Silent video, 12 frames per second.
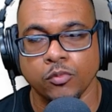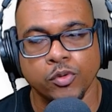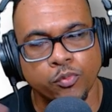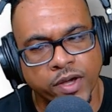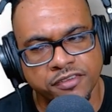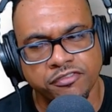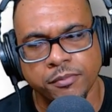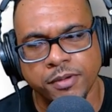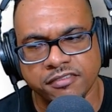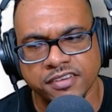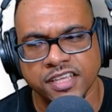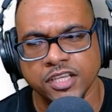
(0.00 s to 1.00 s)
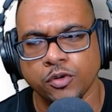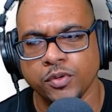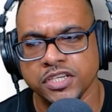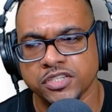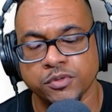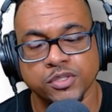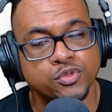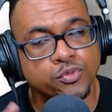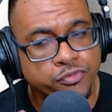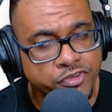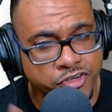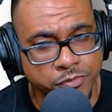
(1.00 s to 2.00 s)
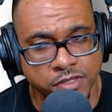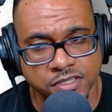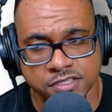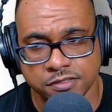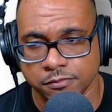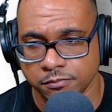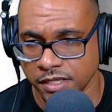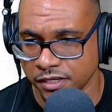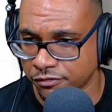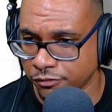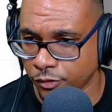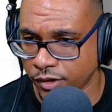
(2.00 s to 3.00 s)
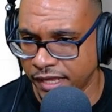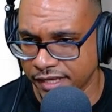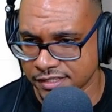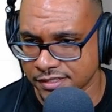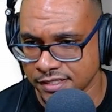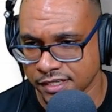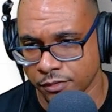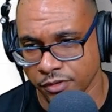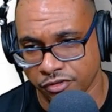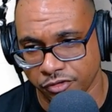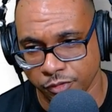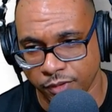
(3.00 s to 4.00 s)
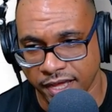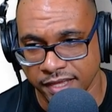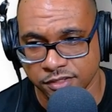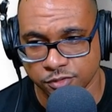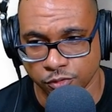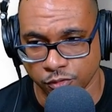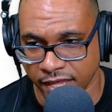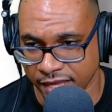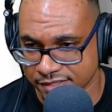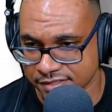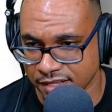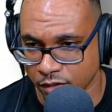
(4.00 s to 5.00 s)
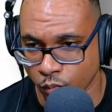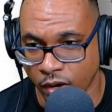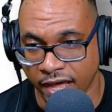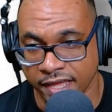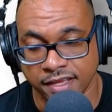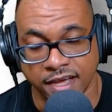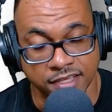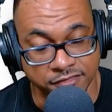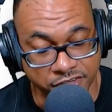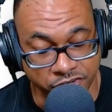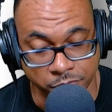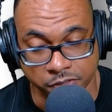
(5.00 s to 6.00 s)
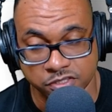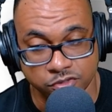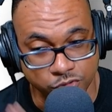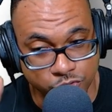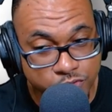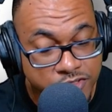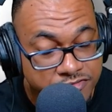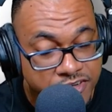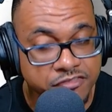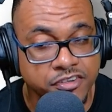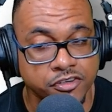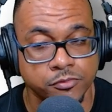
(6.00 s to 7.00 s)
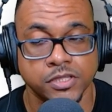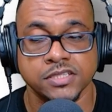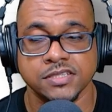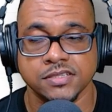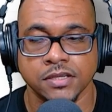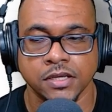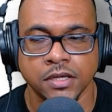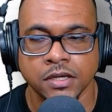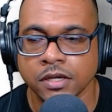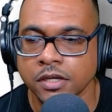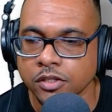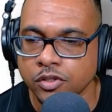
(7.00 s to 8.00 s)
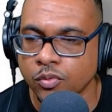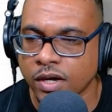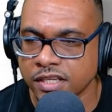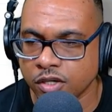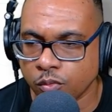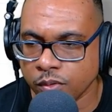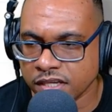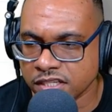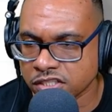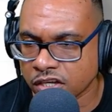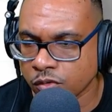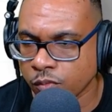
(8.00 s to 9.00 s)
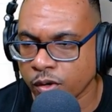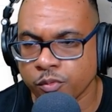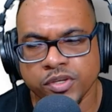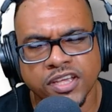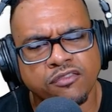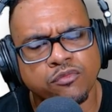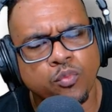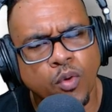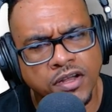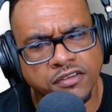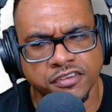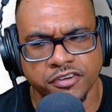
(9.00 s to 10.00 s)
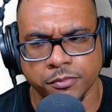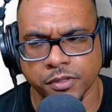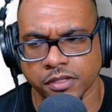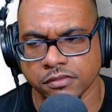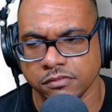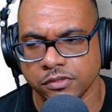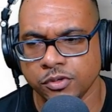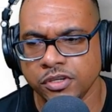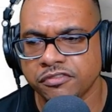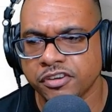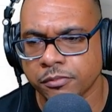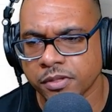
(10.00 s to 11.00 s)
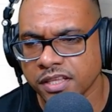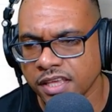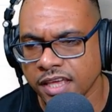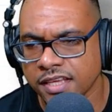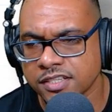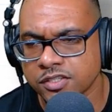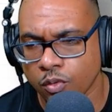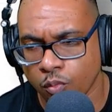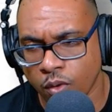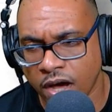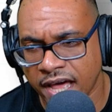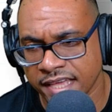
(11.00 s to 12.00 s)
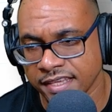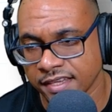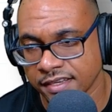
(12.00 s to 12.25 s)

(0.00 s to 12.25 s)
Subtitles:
went from having an equation with two variables, being 4x take away 3y, so x and y are your variables, so two different variables, to an equation where we only have one variable. The only variable here is y.